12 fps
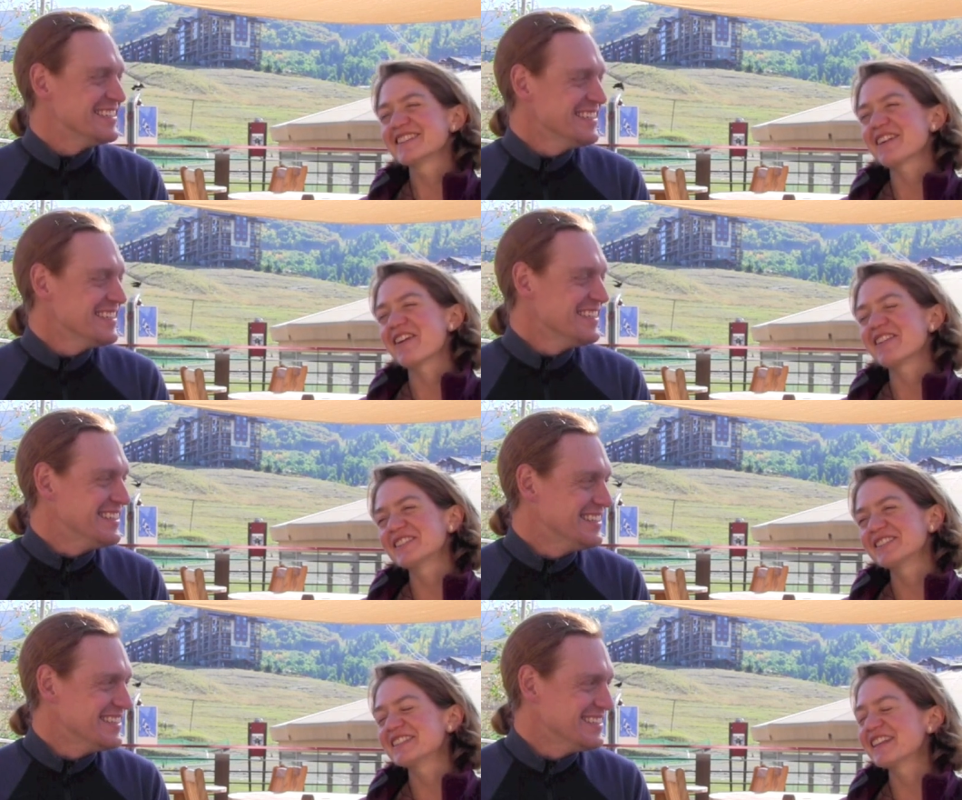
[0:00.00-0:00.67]

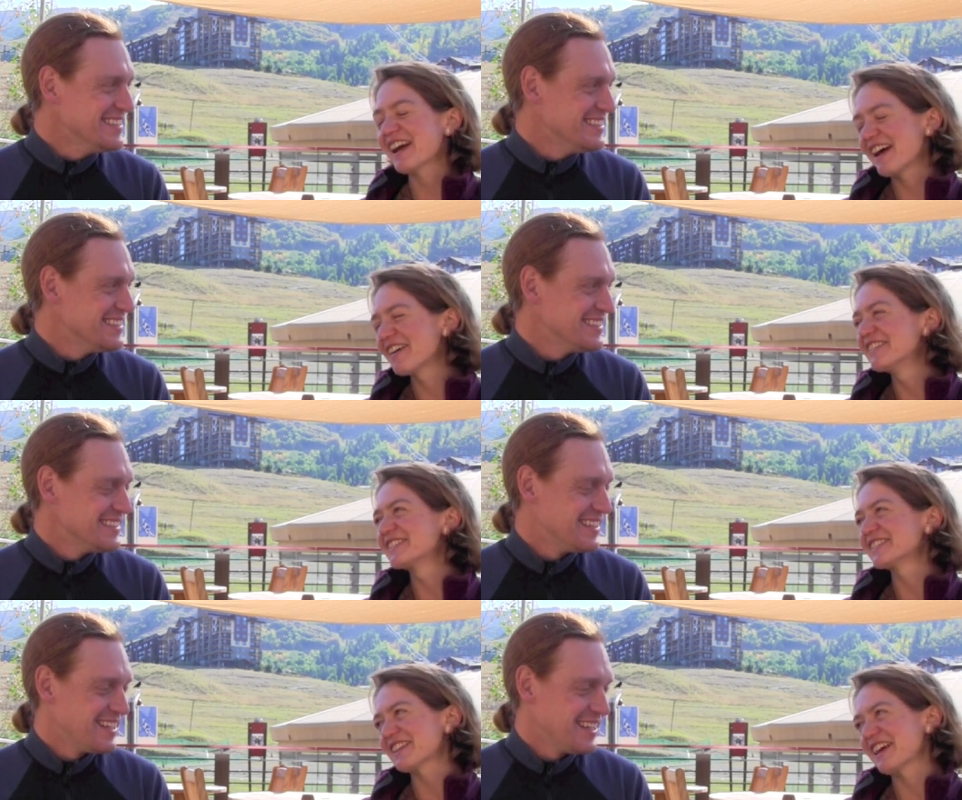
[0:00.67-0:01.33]
Speaker 1: so yeah,
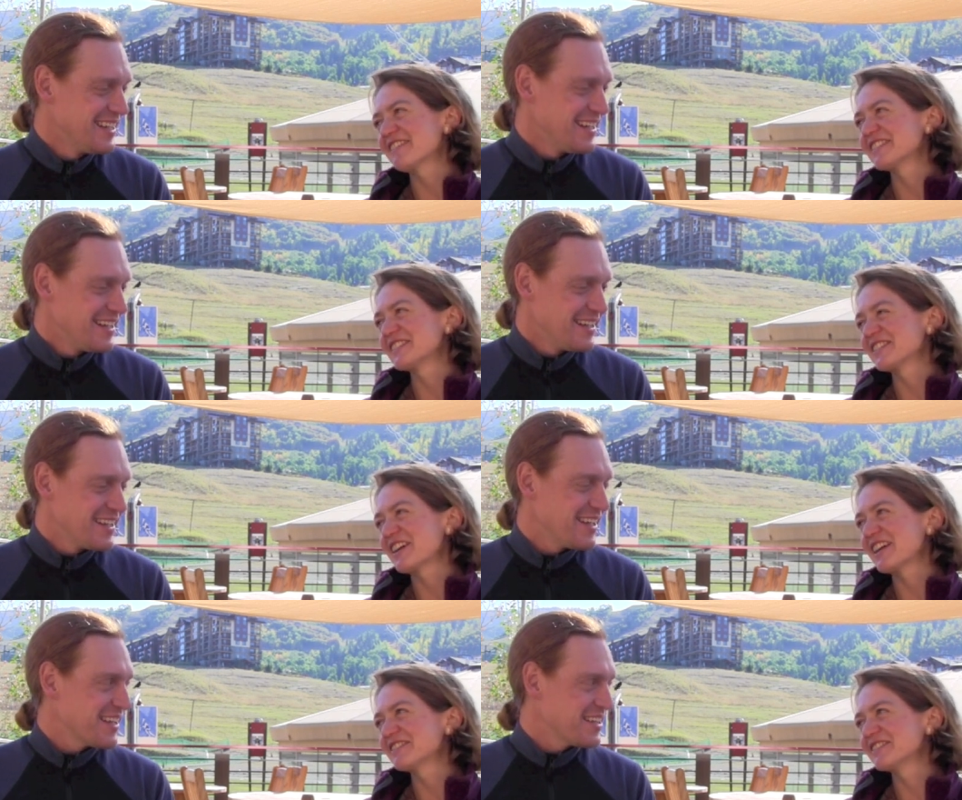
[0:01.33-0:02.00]
I was I was
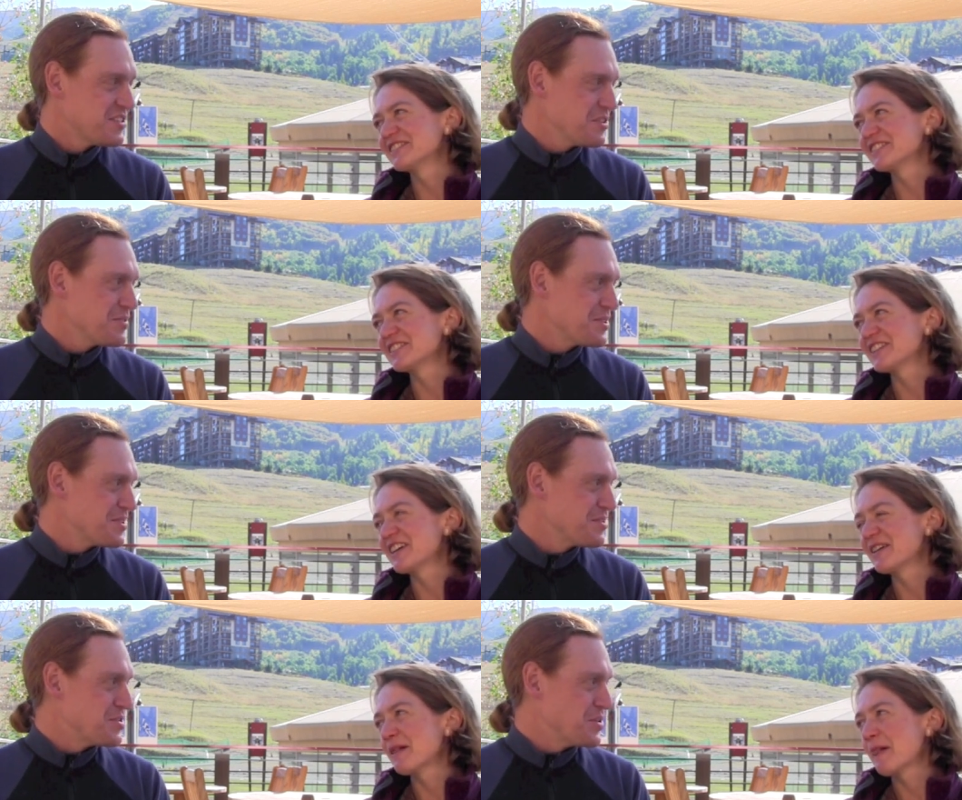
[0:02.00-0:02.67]
super. Because you
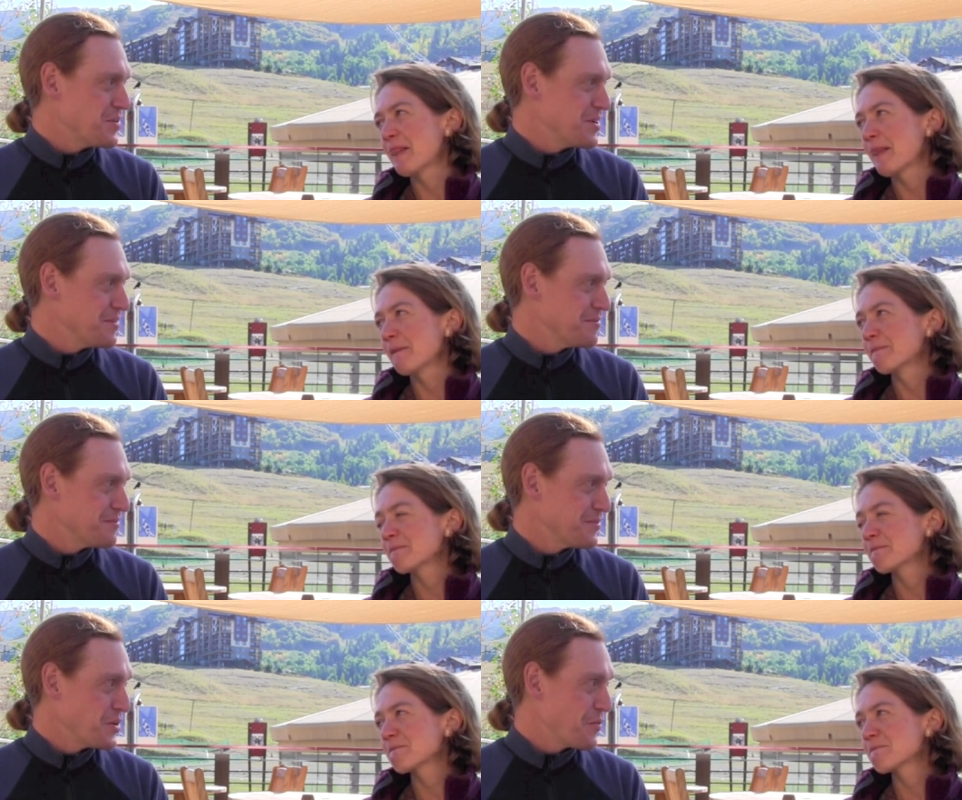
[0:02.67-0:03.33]
and you
Speaker 2: two,
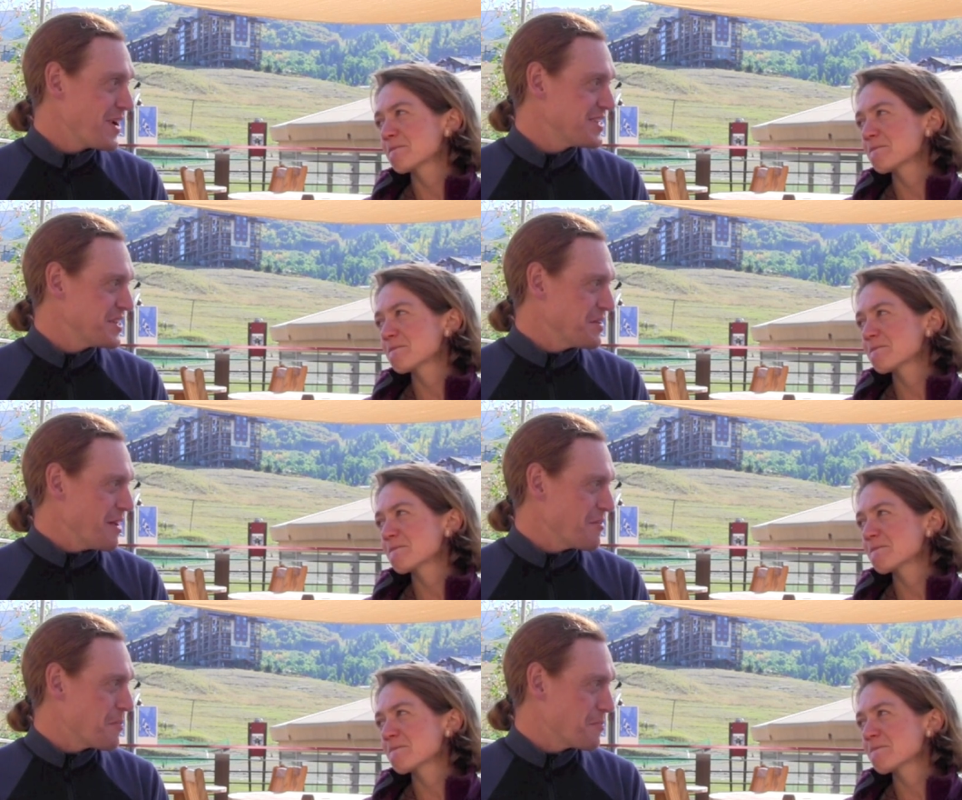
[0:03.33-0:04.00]
and when you're
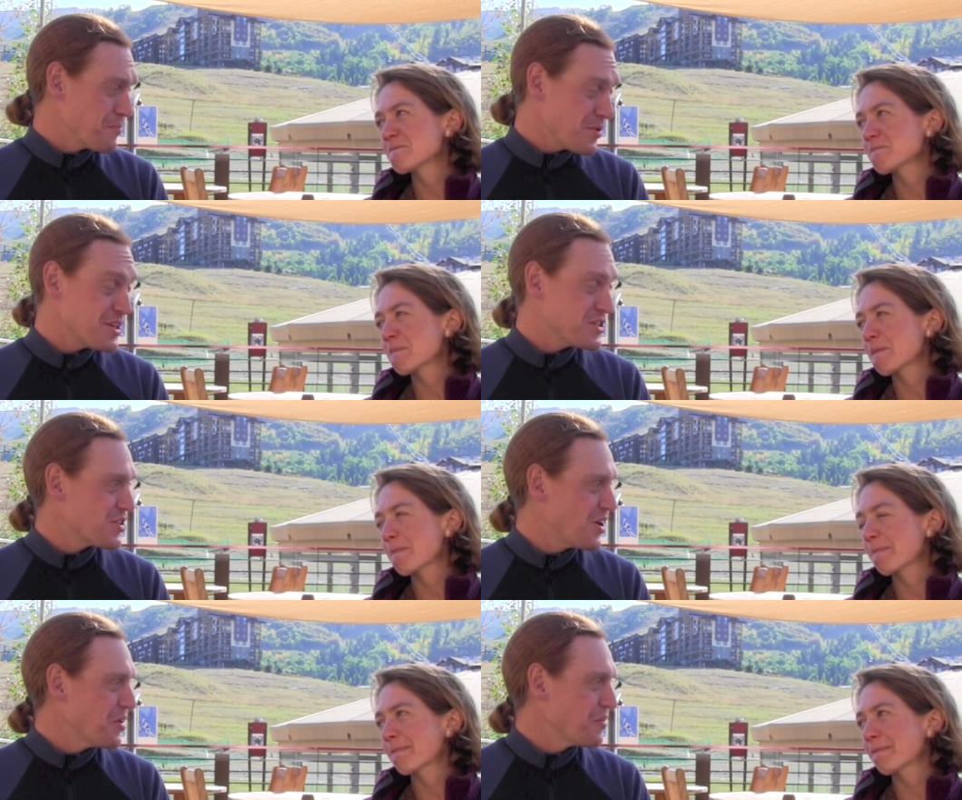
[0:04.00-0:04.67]
racing, have a pretty
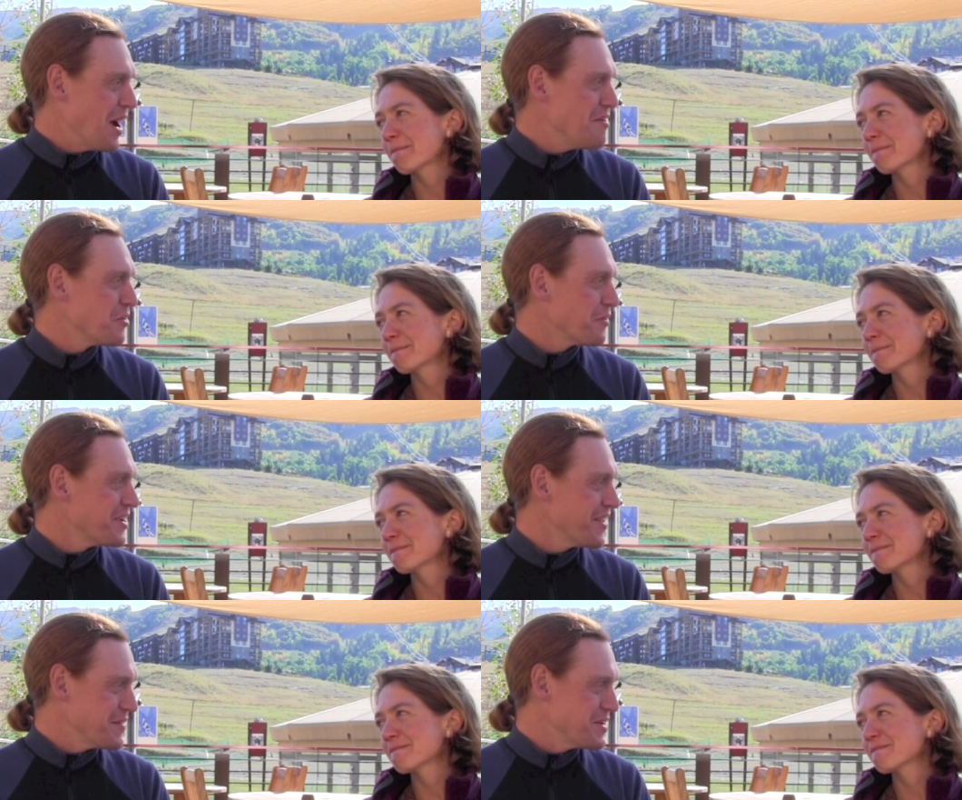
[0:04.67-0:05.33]
strong
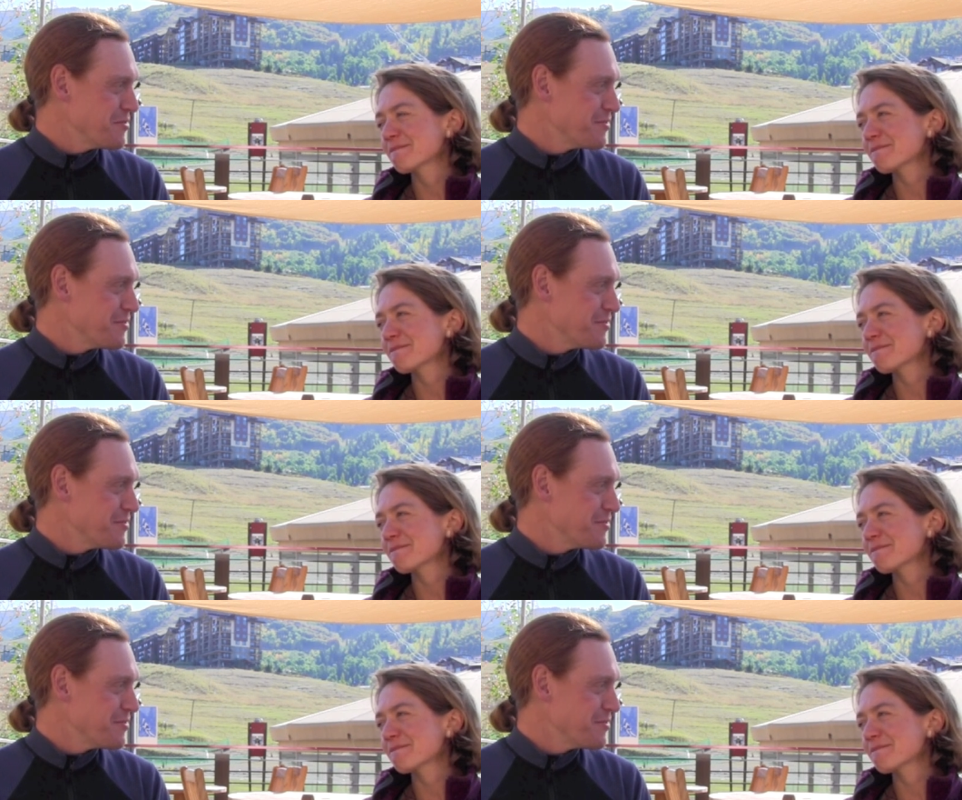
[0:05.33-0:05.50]
rivalry. I mean,